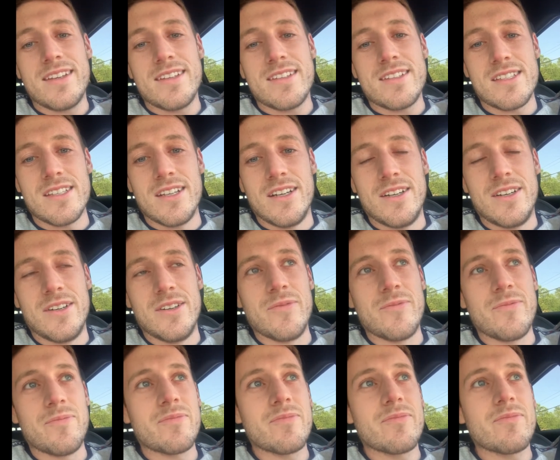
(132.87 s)
So
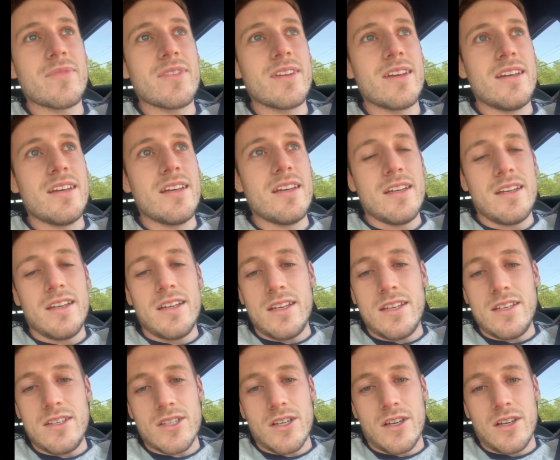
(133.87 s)

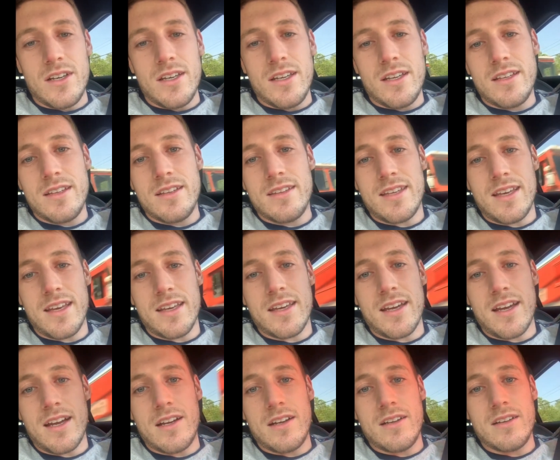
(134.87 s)
enjoy, take
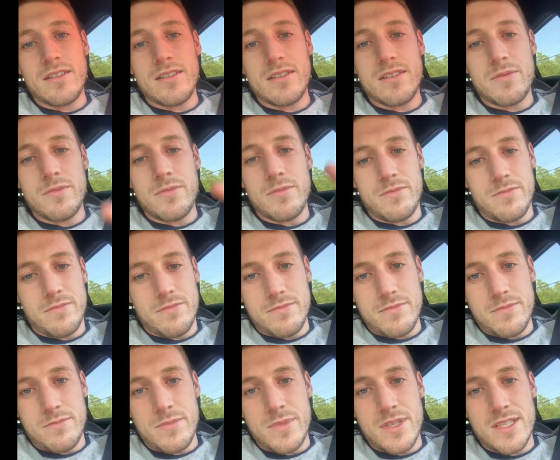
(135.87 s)
care,
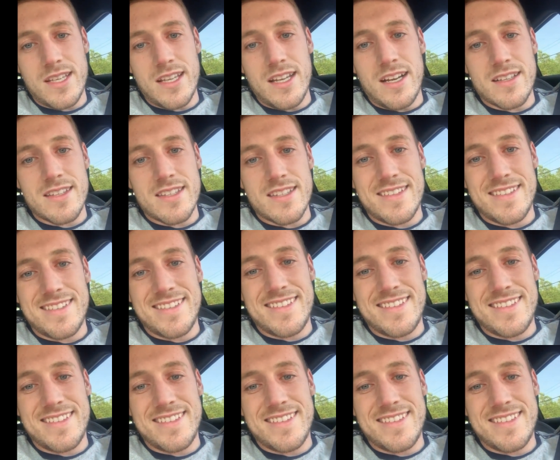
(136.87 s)
miss you lots.